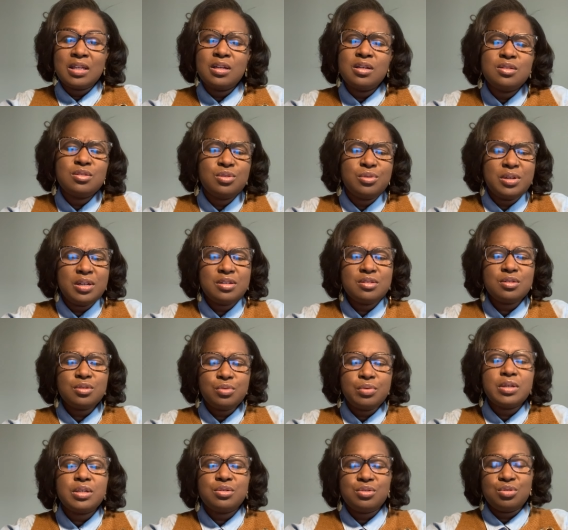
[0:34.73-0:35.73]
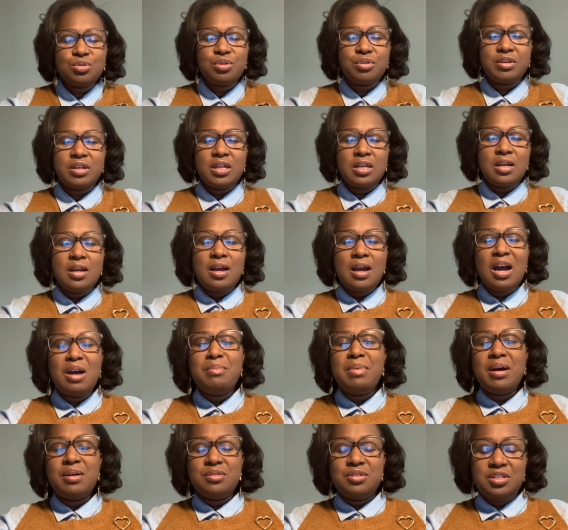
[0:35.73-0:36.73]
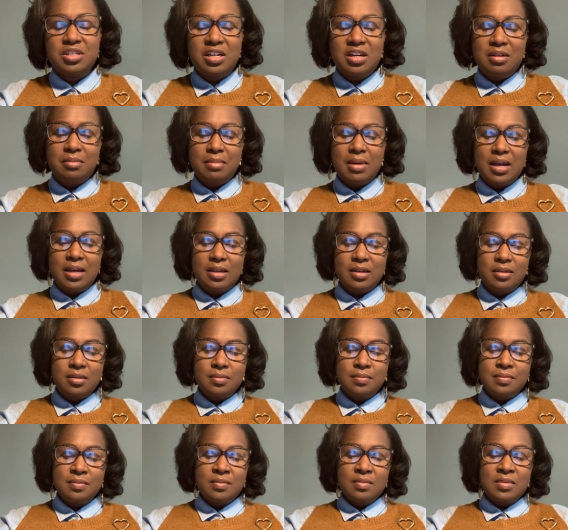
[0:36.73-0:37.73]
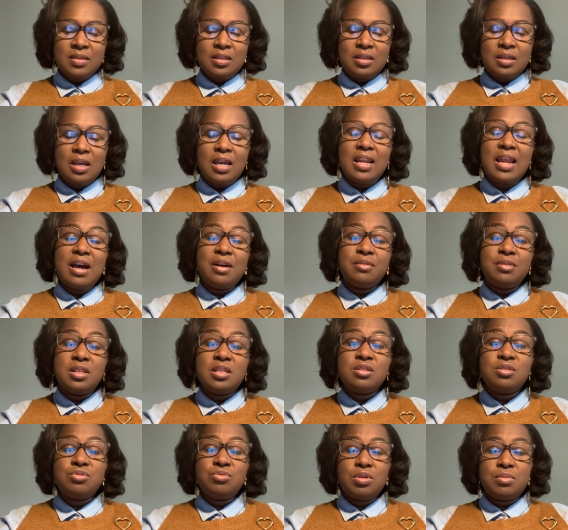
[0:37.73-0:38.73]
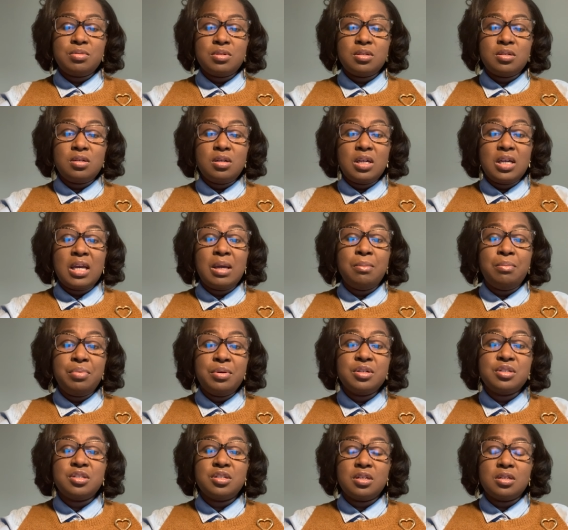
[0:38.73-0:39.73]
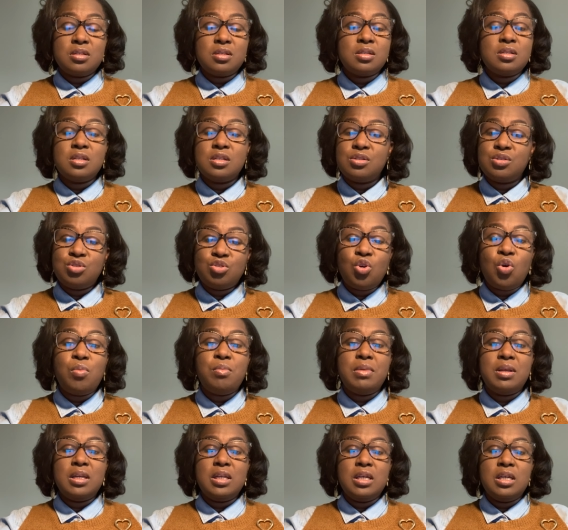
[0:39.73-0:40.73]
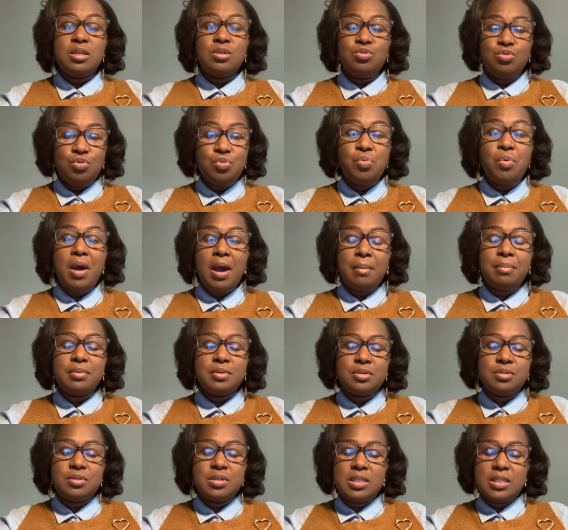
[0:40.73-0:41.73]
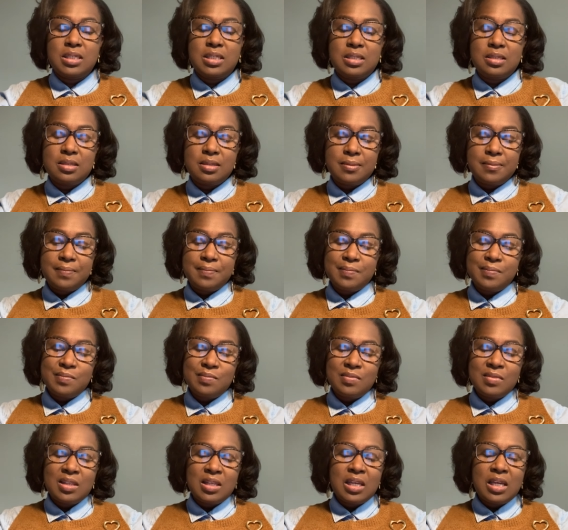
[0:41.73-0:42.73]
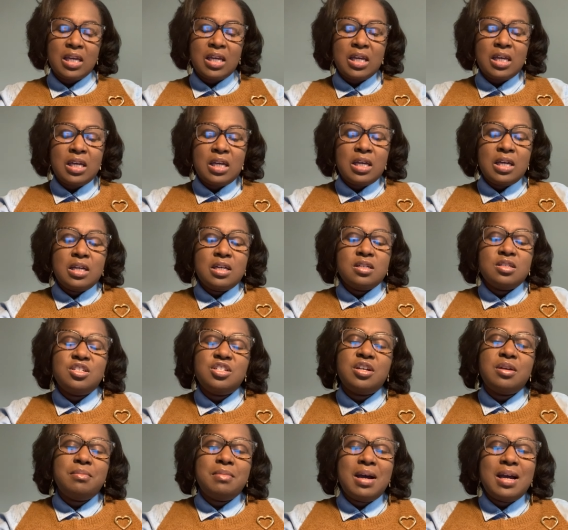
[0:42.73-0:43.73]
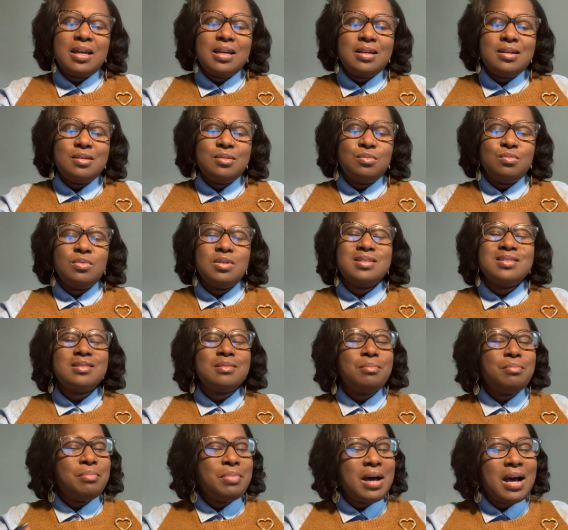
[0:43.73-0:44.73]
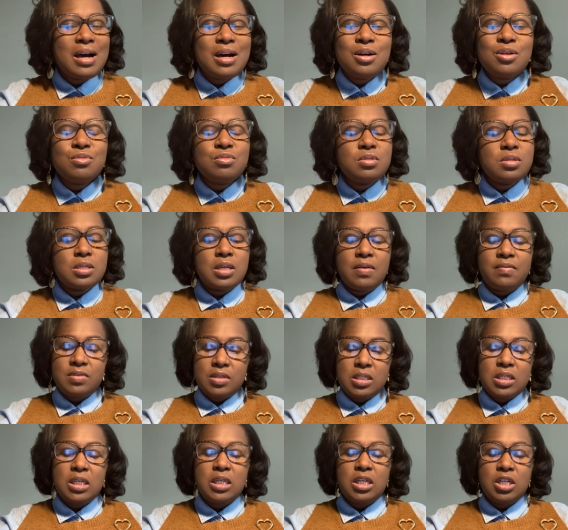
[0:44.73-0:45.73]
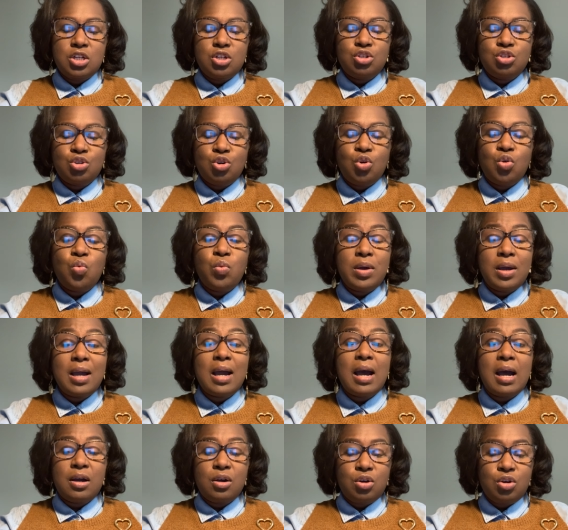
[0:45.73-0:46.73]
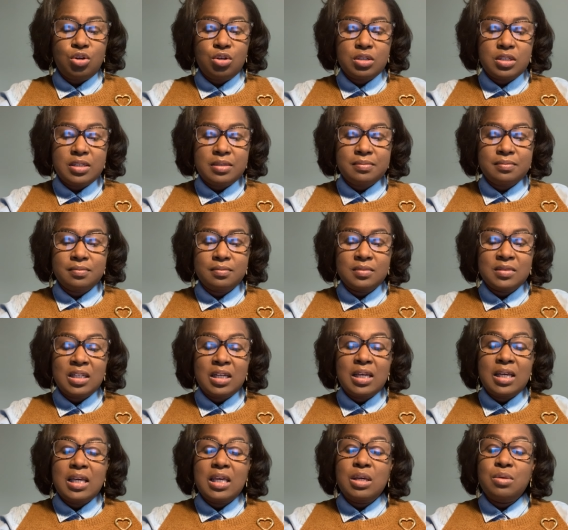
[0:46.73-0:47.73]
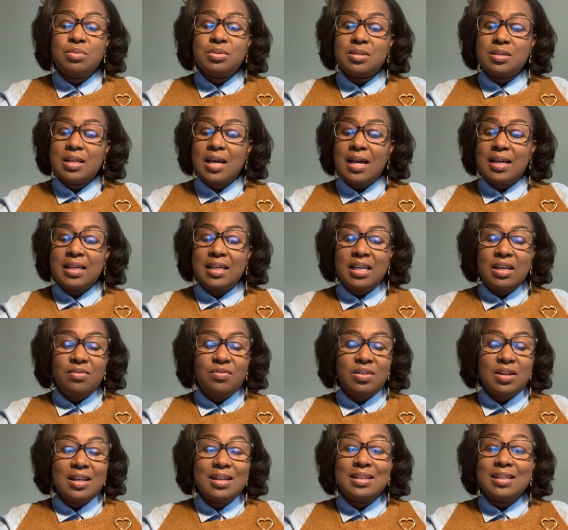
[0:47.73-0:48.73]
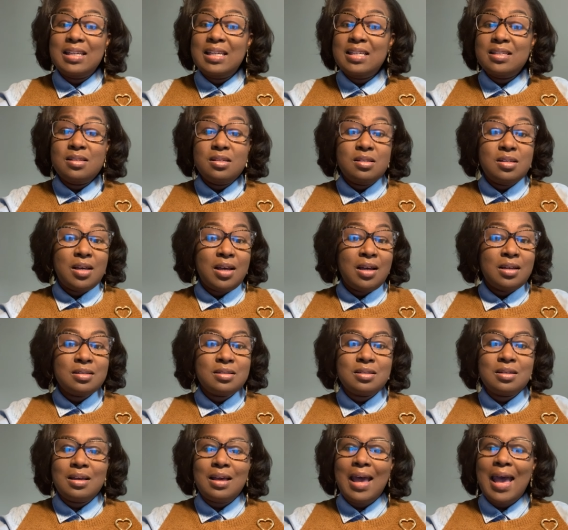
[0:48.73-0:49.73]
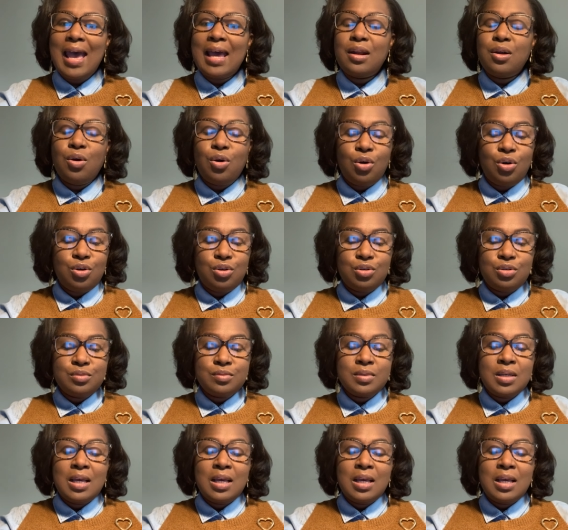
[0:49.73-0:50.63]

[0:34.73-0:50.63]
So here's a quick story about Jeremiah and how this scripture can push us to so many new opportunities. Jeremiah was about 17 years old when God called him. He was not given an easy task at all.